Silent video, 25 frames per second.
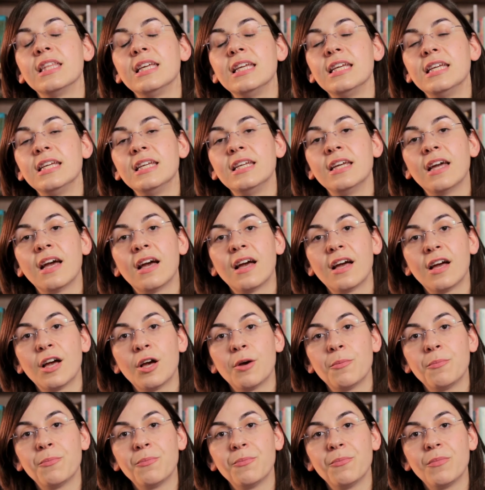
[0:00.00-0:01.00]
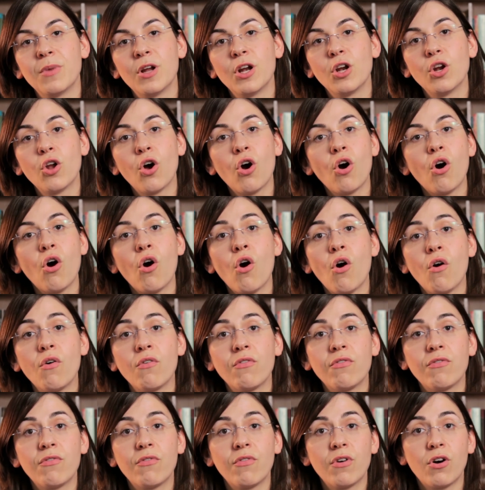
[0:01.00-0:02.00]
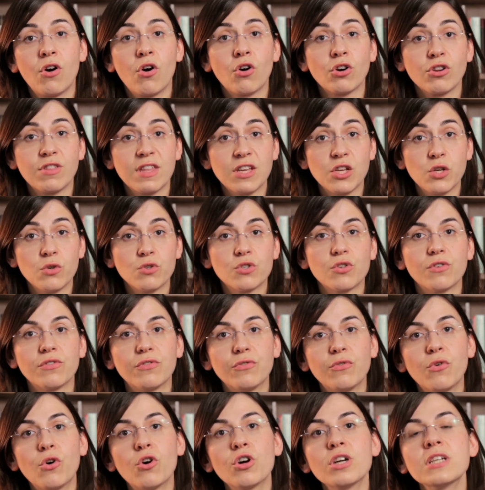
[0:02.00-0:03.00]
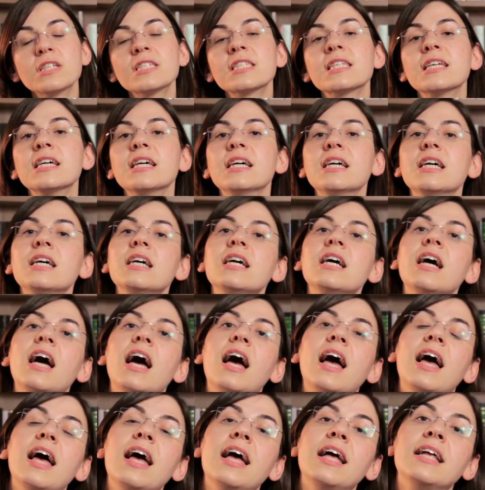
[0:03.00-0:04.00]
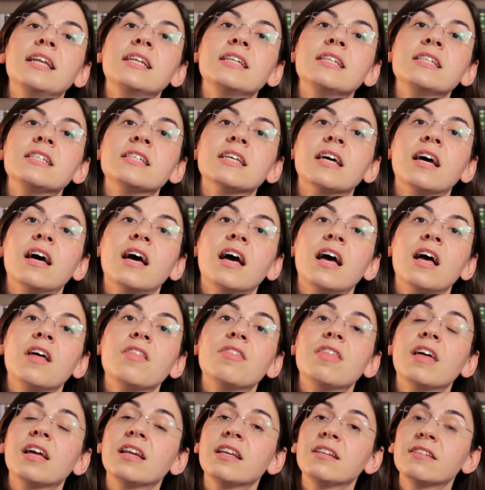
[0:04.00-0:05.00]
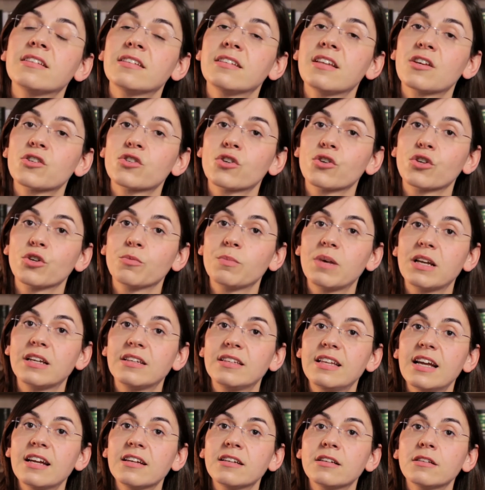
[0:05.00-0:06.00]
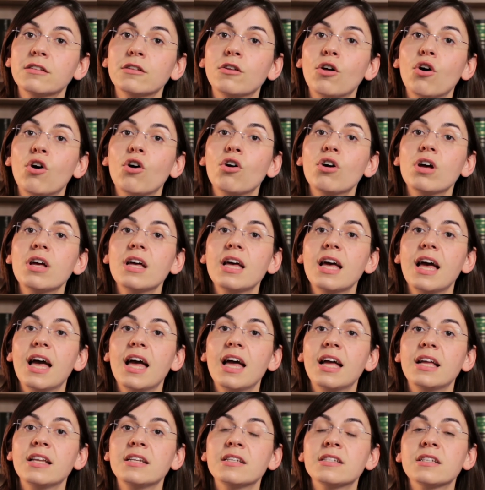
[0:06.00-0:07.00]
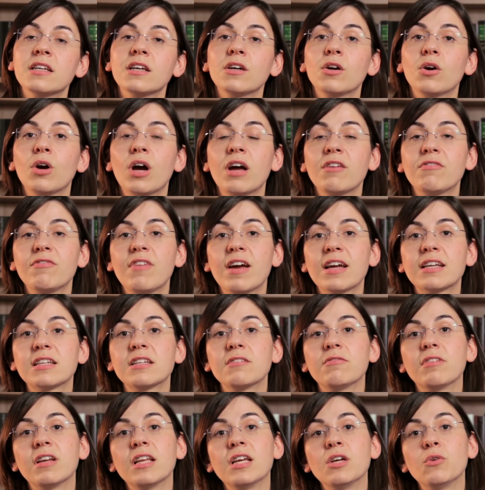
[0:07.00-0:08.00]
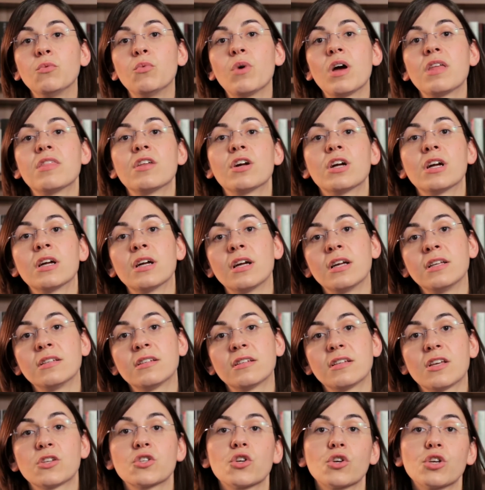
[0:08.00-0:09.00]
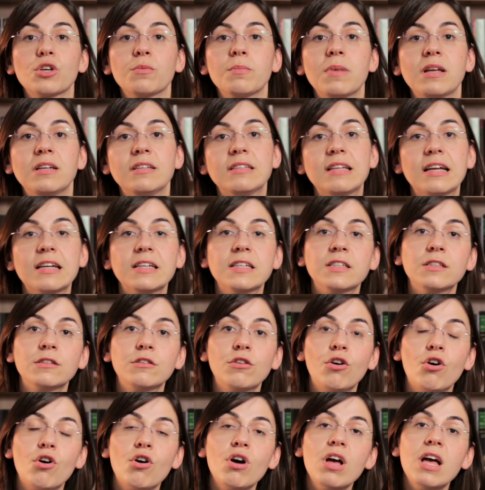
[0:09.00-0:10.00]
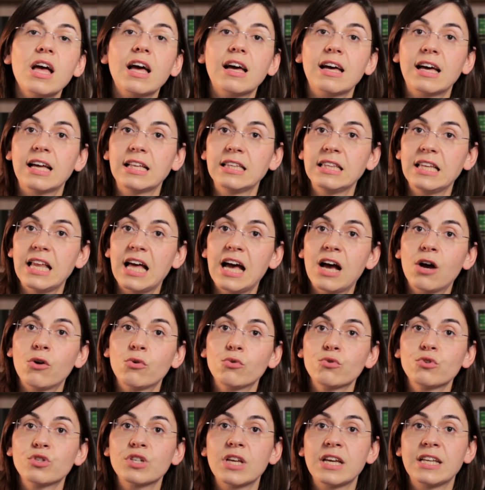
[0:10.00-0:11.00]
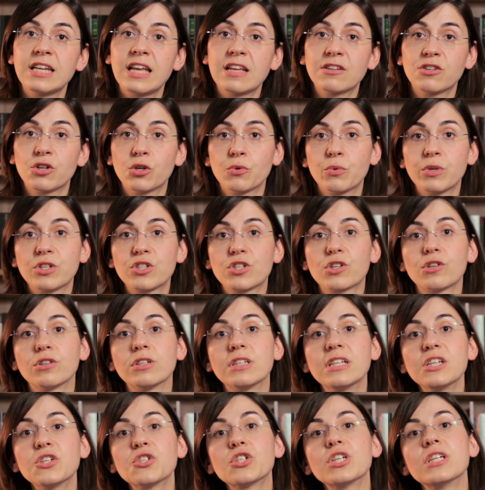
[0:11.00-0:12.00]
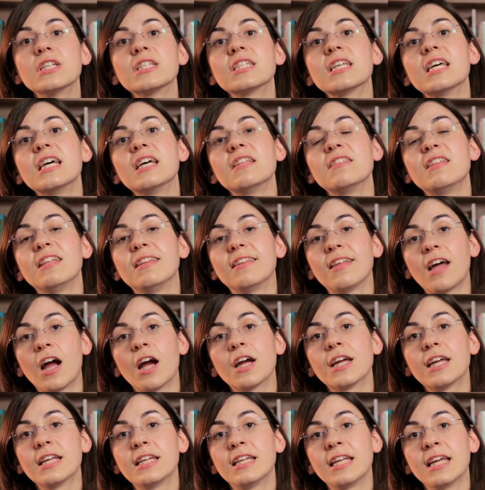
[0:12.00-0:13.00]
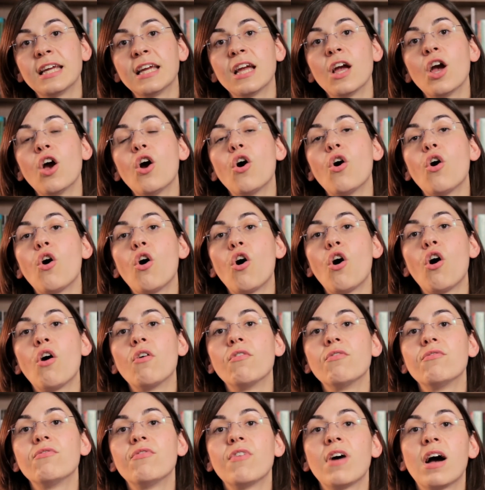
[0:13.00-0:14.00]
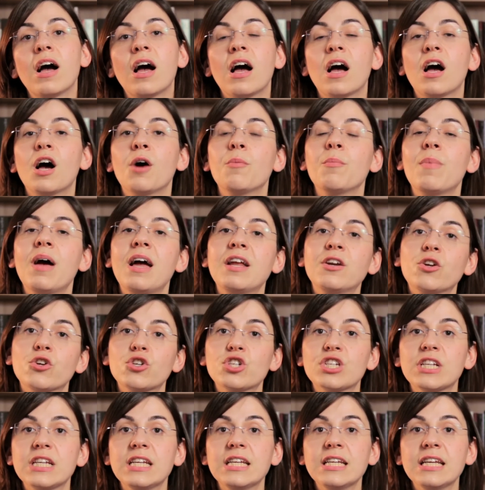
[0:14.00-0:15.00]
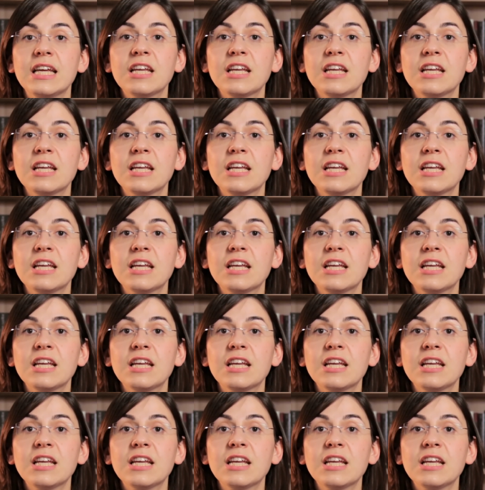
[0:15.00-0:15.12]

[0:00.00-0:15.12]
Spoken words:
the law on the use of force, and then international humanitarian law, and effectively whether international humanitarian law allows, and under which conditions, the targeting of energy